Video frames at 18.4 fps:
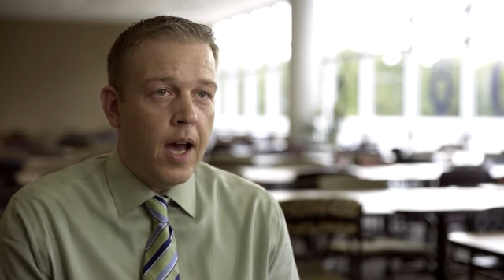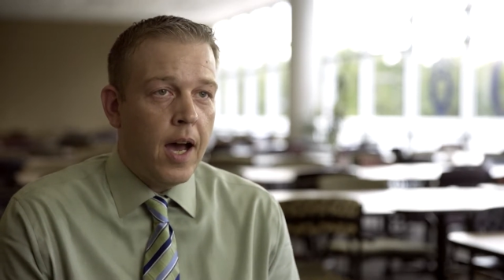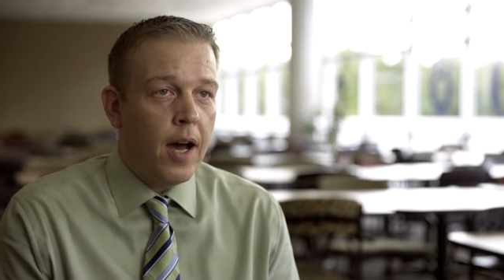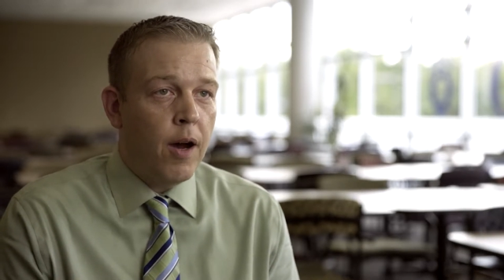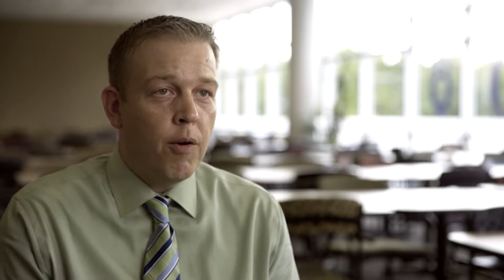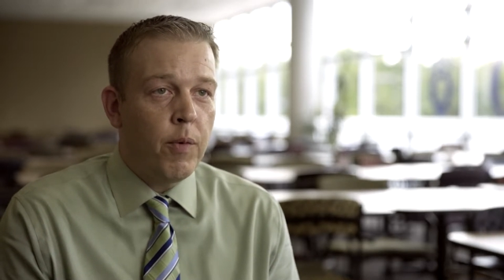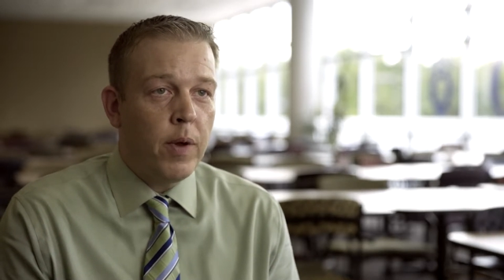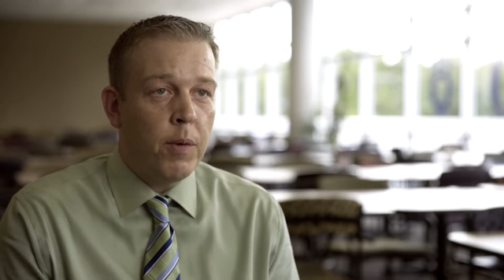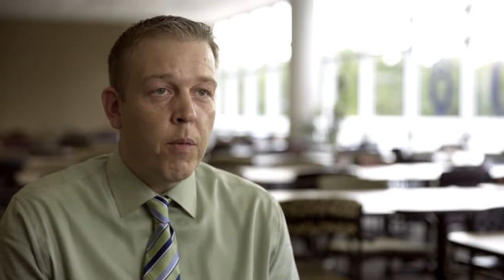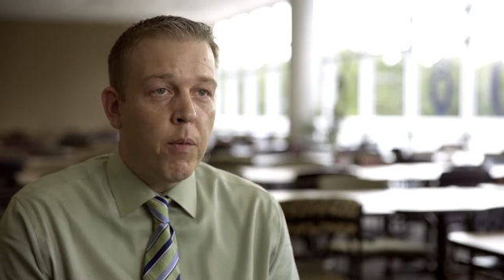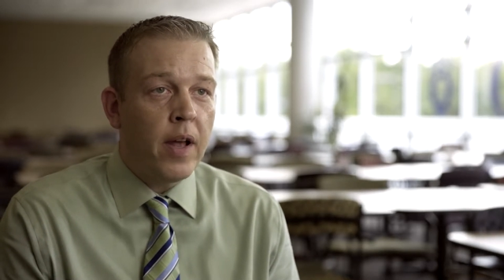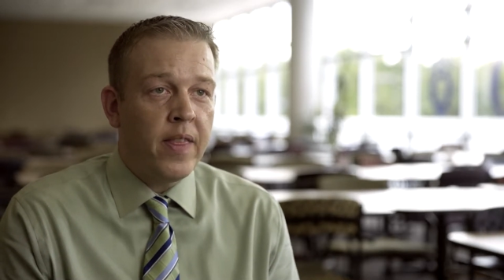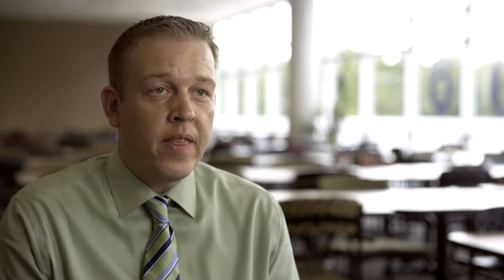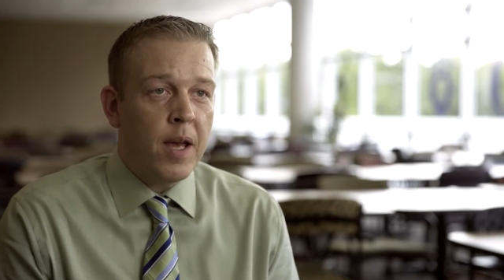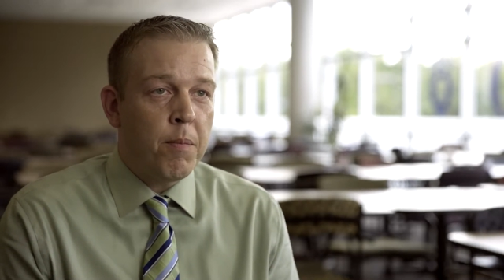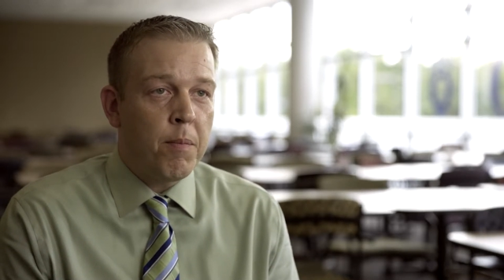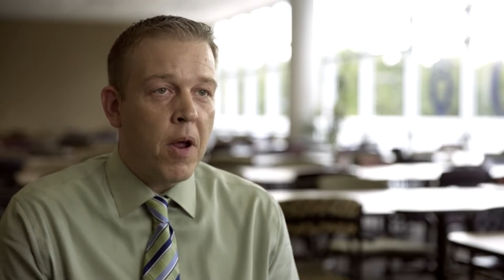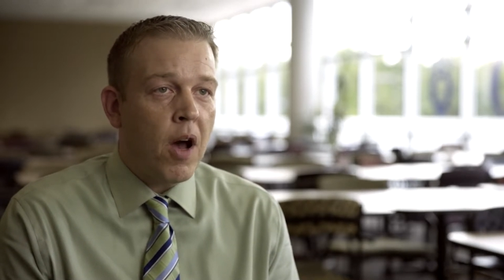Uh, we
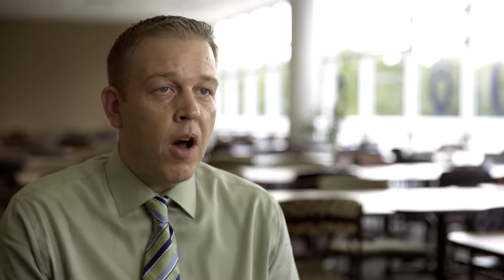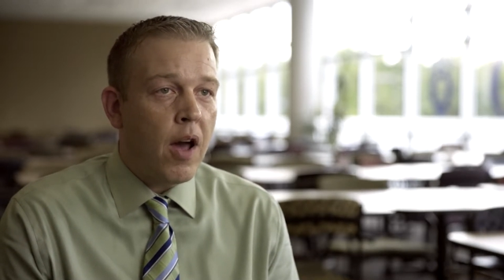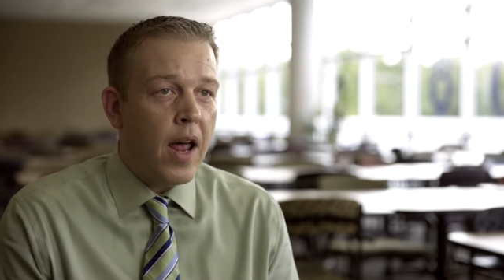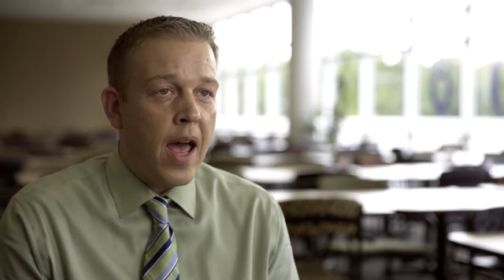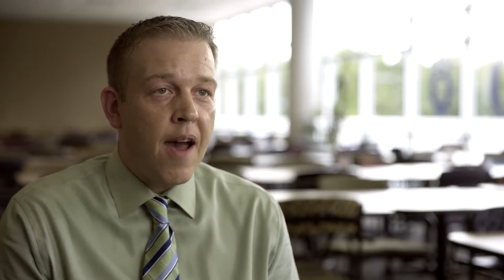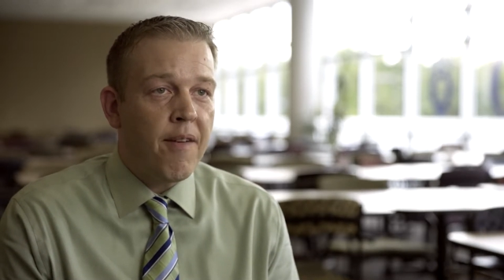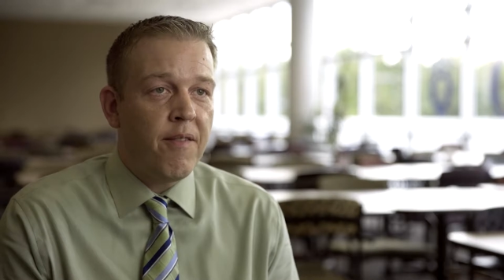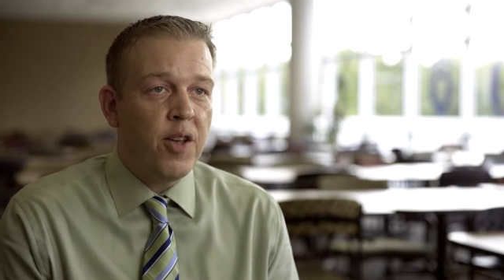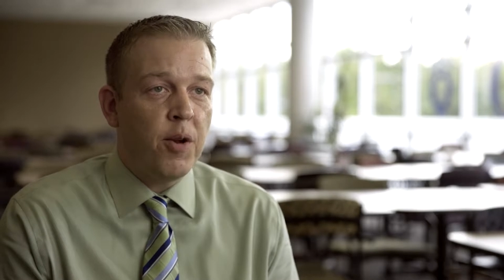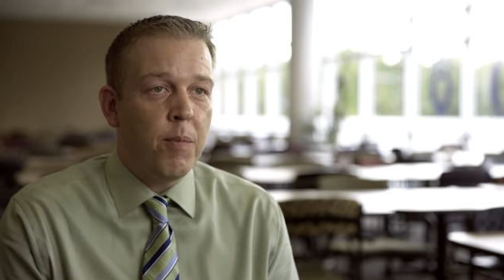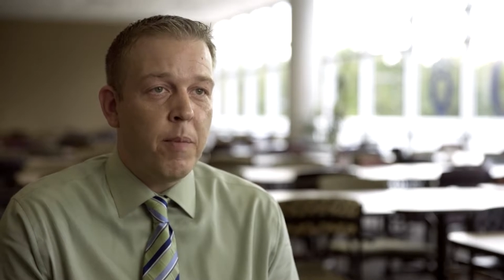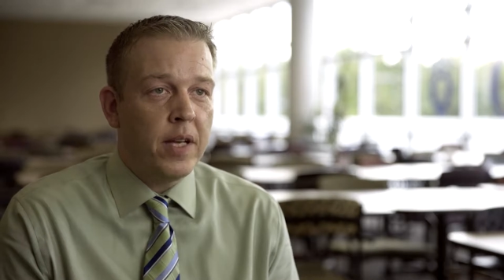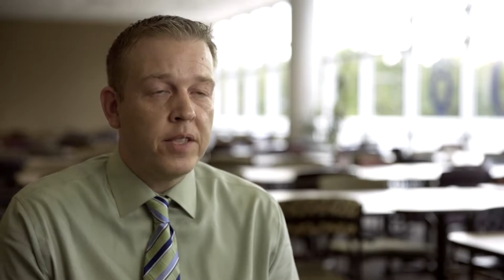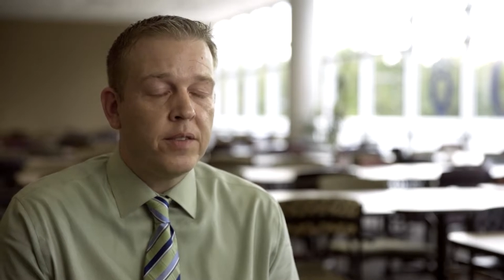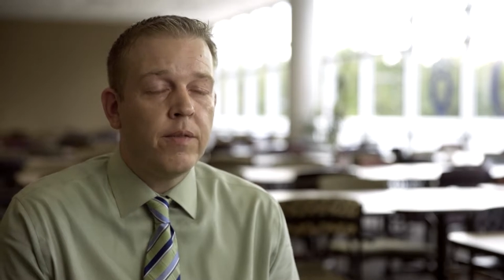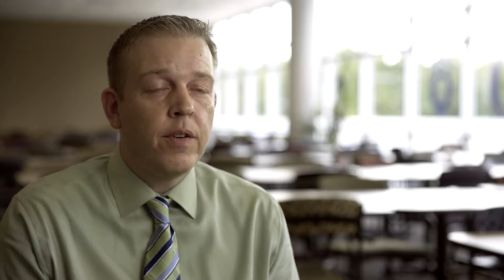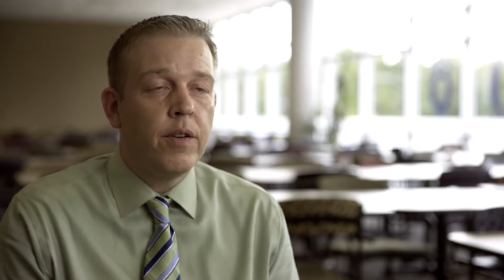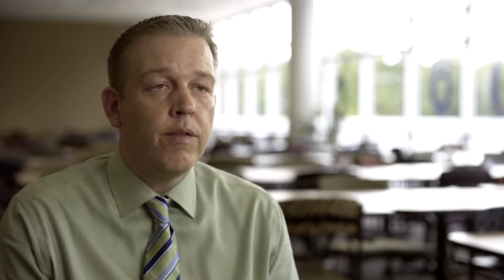want them to all have their
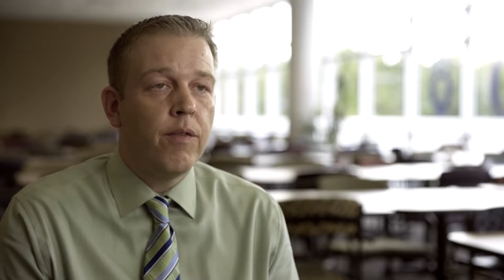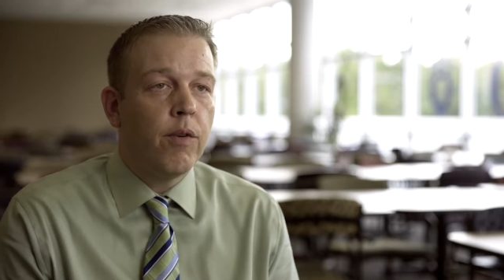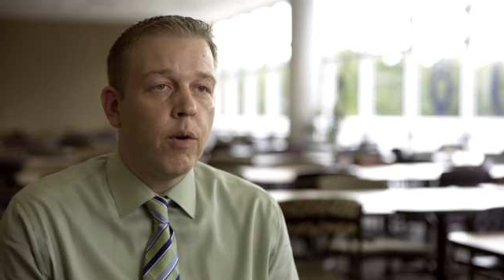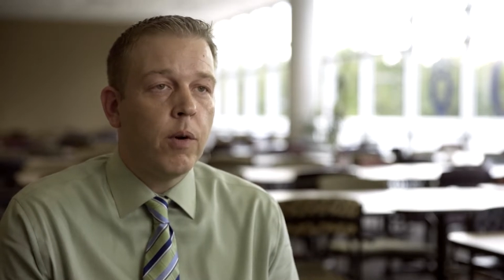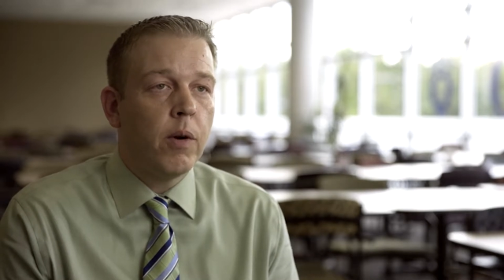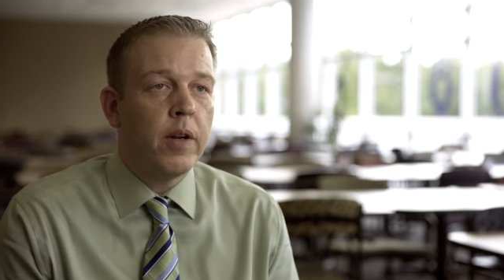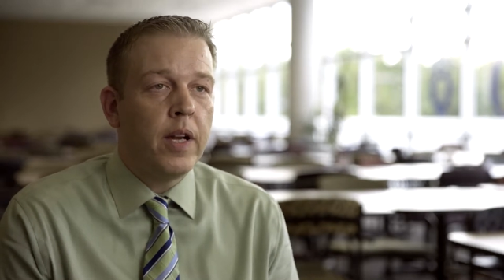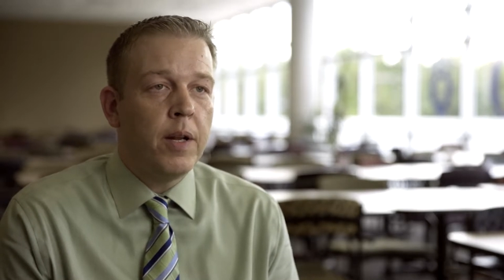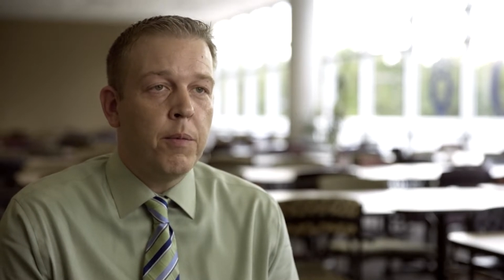best foot forward,